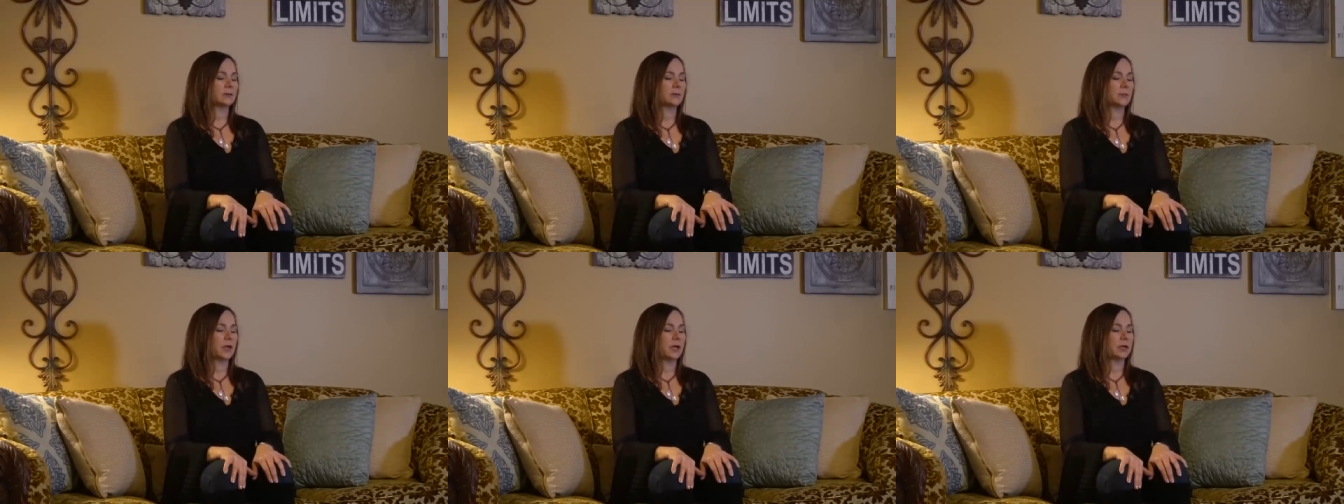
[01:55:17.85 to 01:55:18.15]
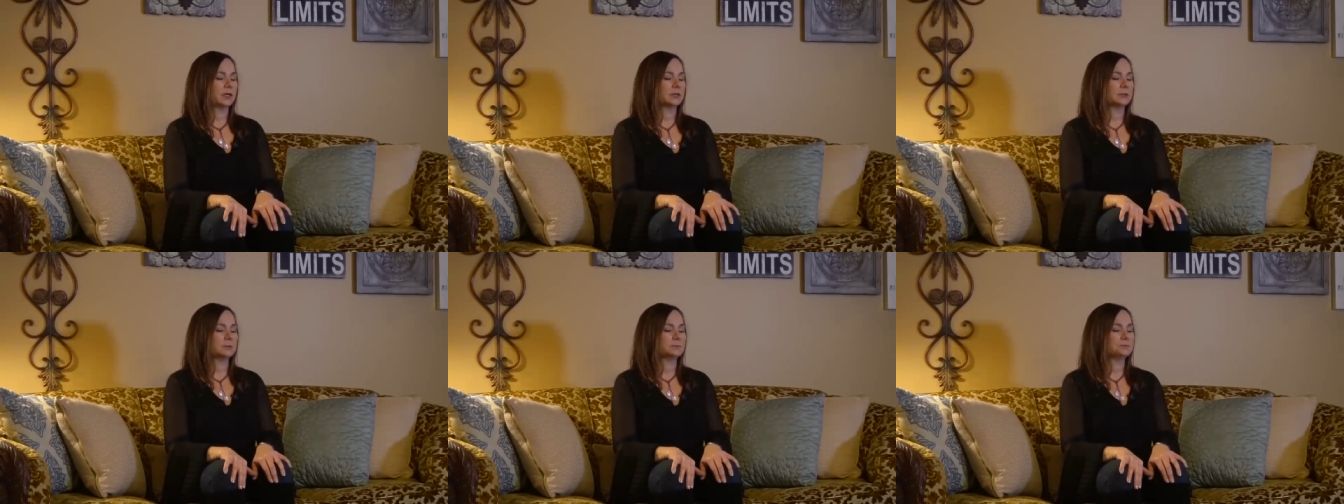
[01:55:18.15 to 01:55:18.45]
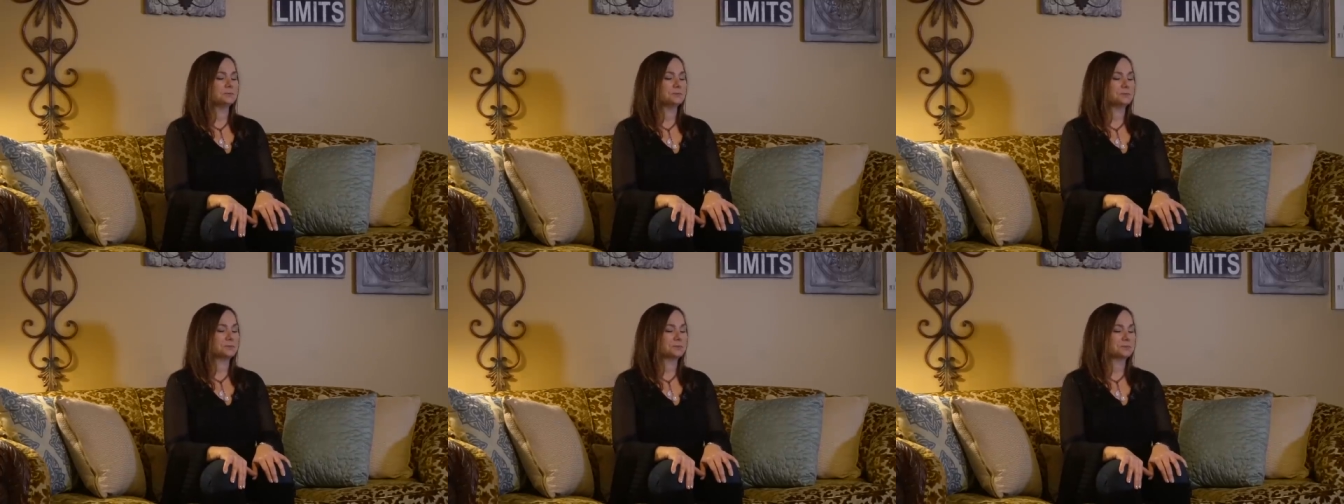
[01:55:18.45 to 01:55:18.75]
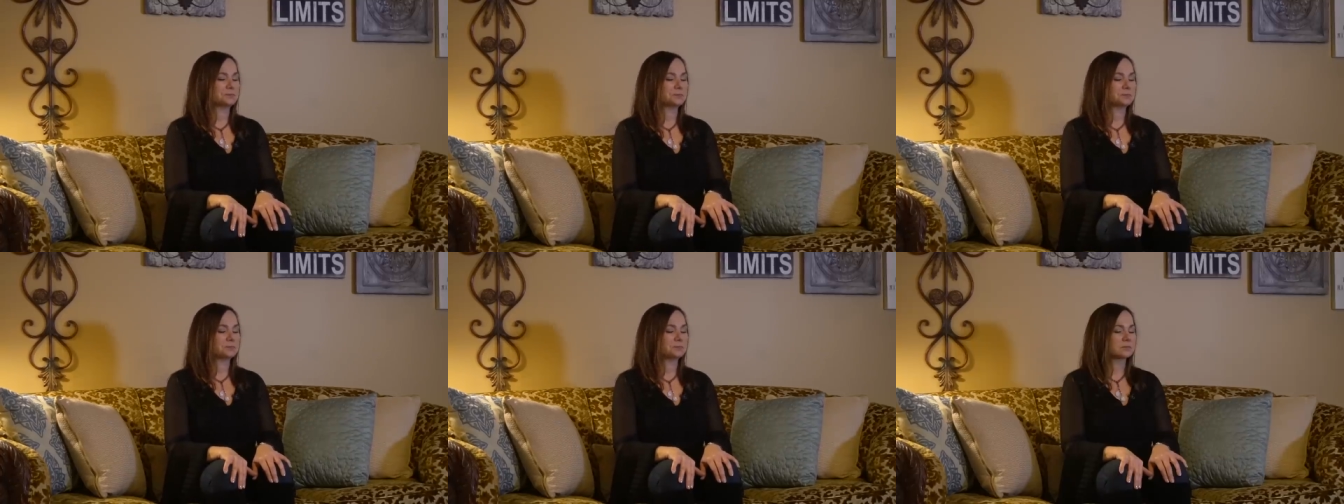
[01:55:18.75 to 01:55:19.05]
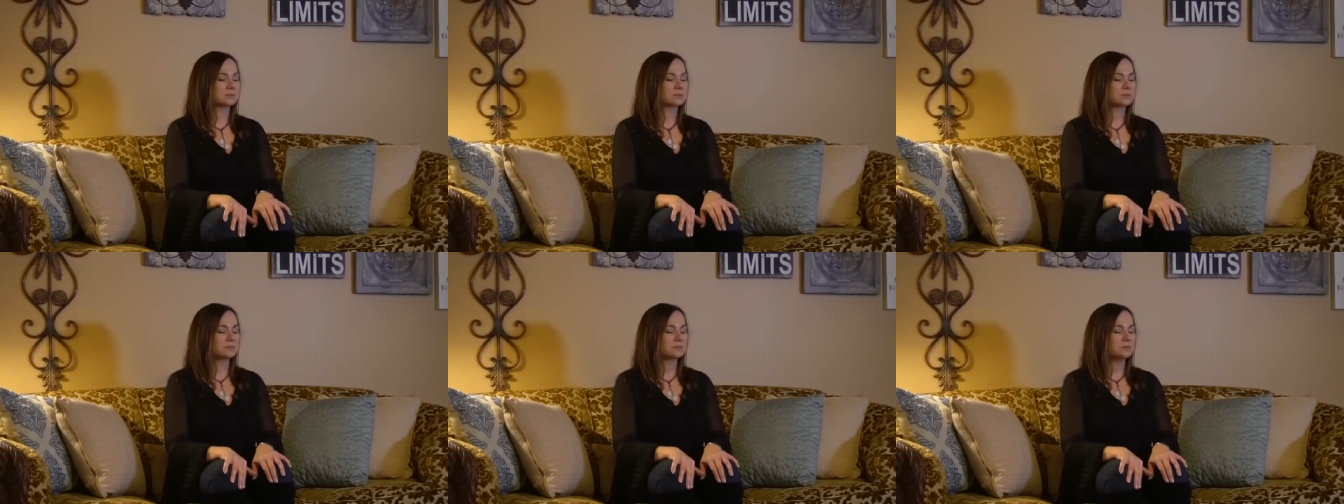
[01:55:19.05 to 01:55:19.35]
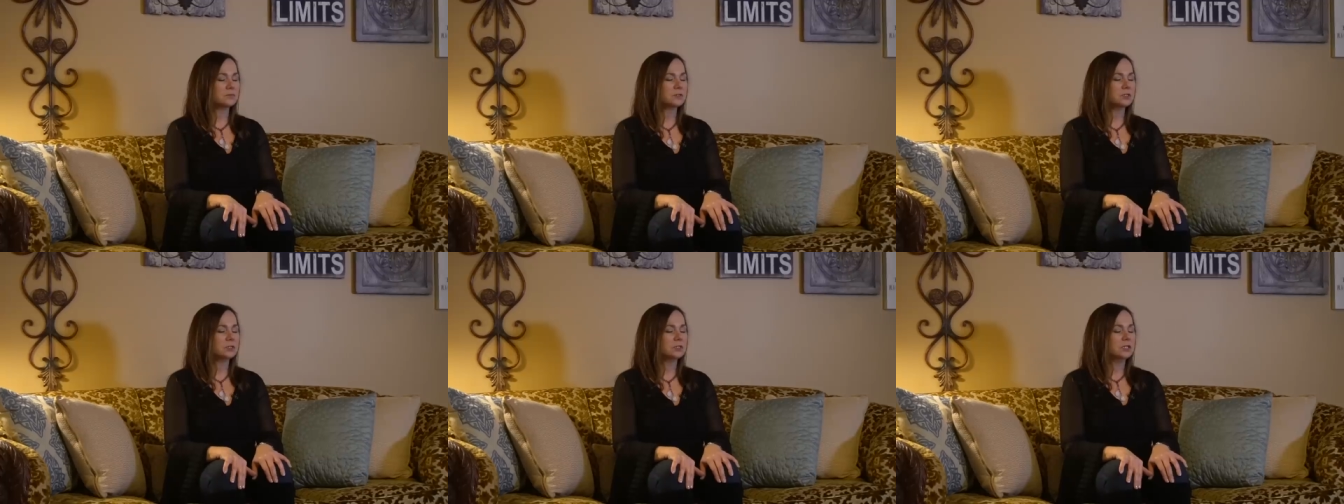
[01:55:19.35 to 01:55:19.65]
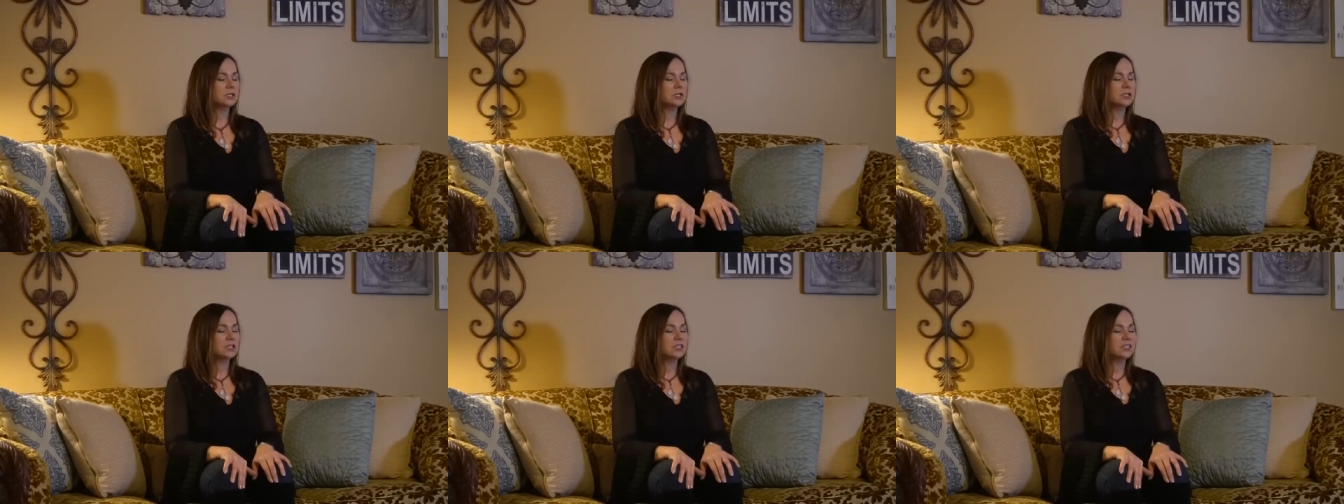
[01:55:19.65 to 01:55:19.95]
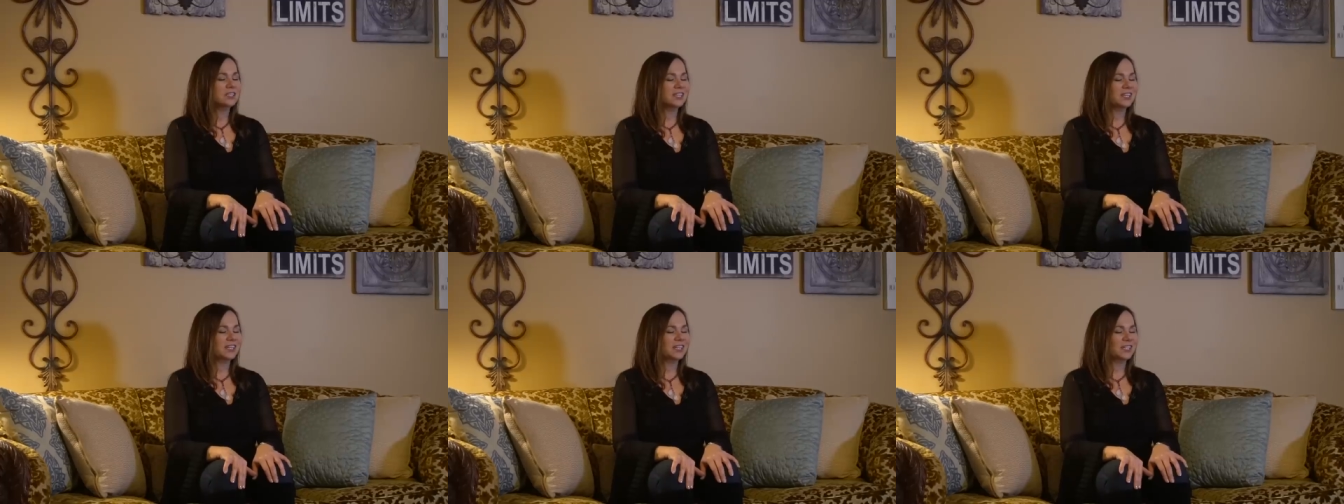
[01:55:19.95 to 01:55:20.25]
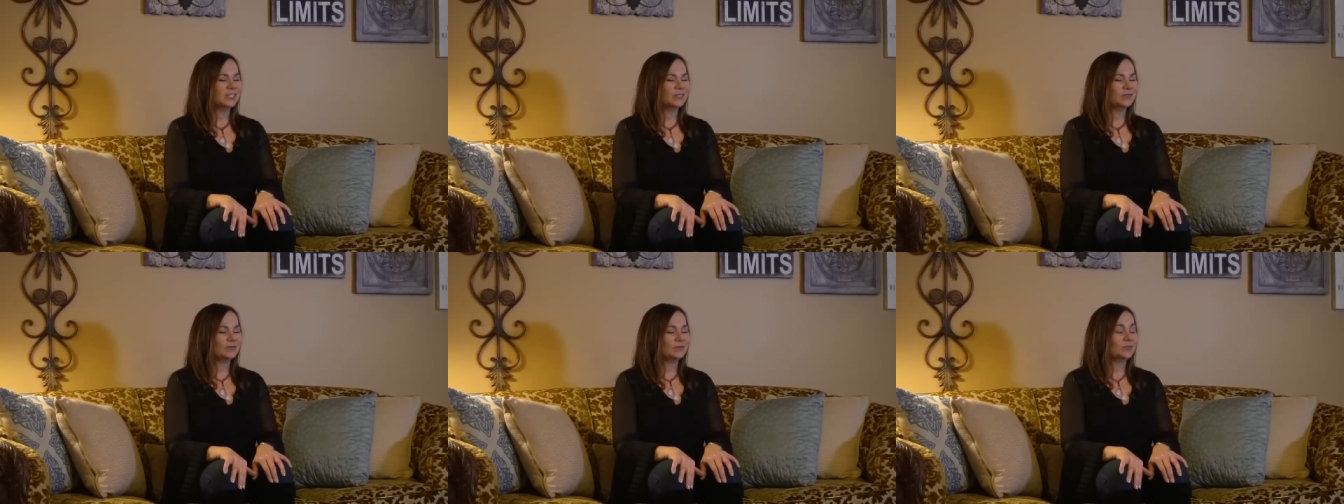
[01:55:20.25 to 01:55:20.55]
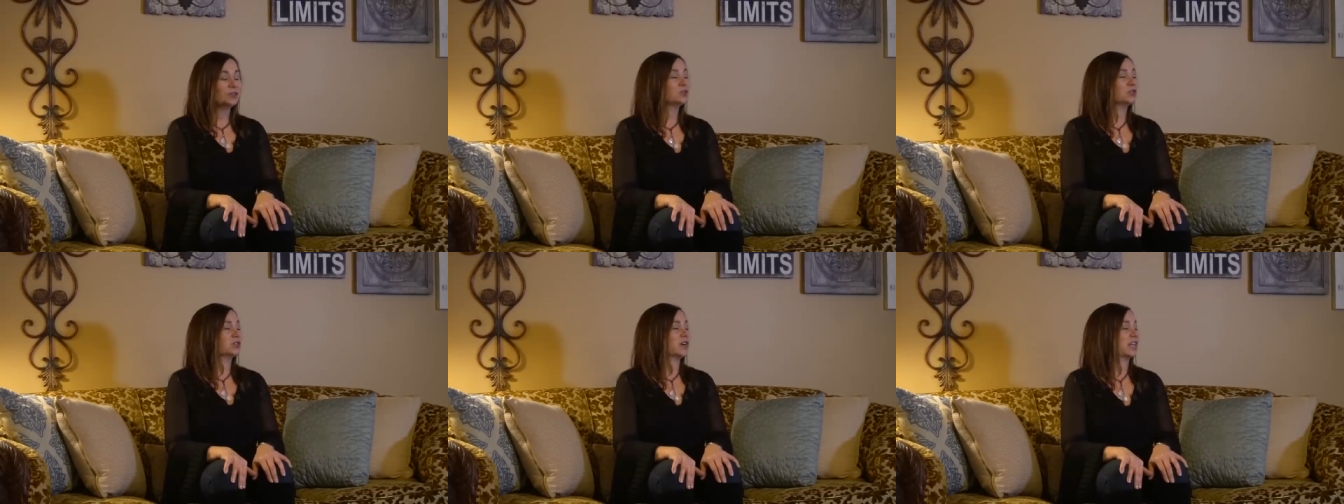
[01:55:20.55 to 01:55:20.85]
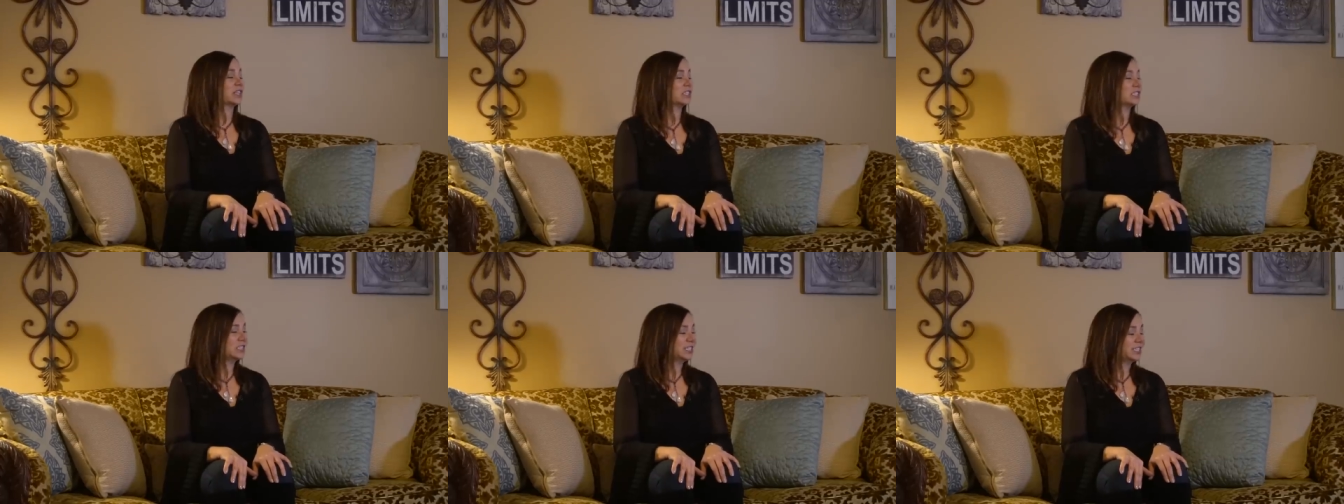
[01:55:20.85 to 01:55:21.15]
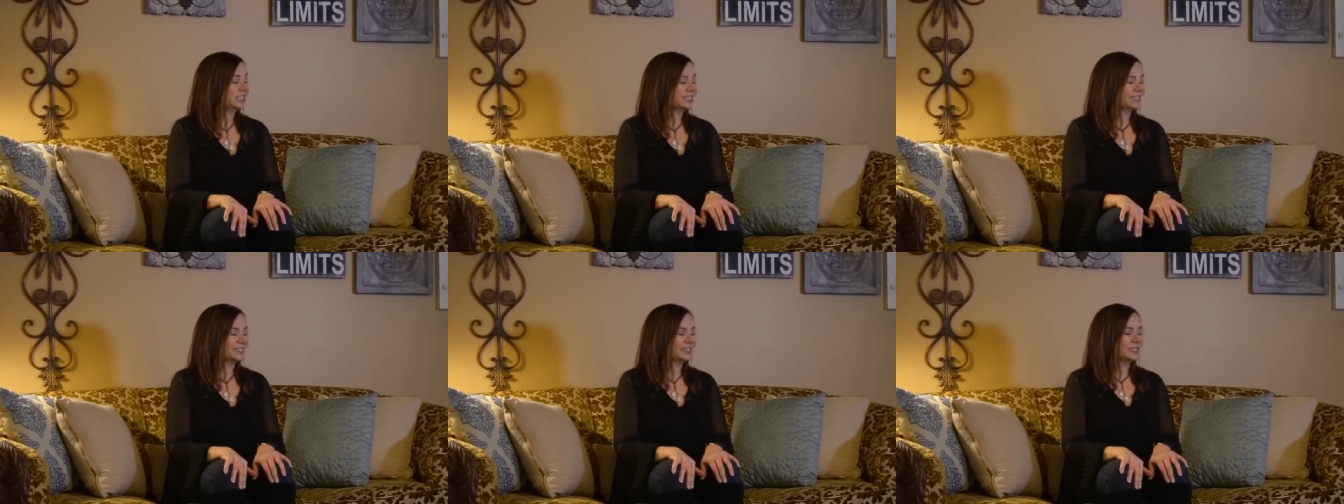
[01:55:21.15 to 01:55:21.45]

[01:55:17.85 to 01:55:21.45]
um, um, neutrality,